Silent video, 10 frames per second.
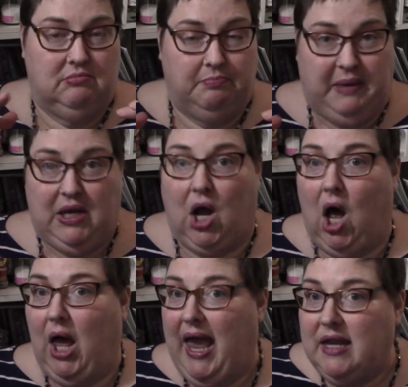beat
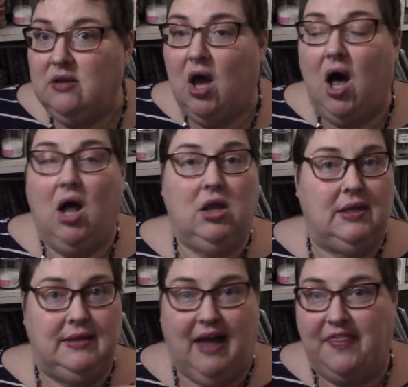all end all,
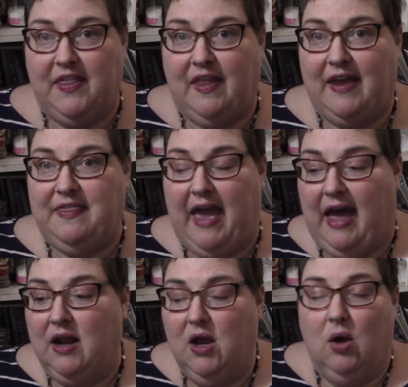nothing like that.